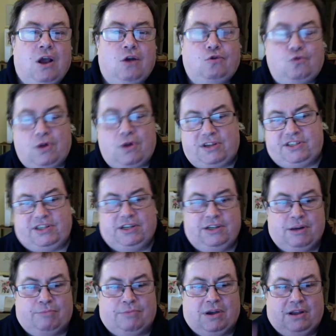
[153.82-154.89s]
Question
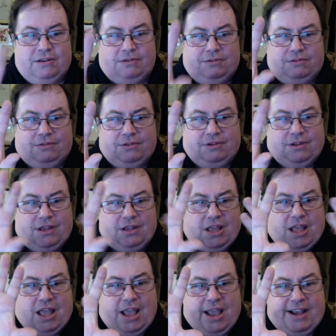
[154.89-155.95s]
number
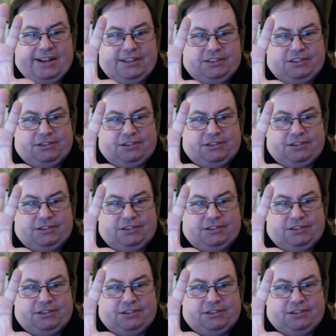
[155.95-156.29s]
eight.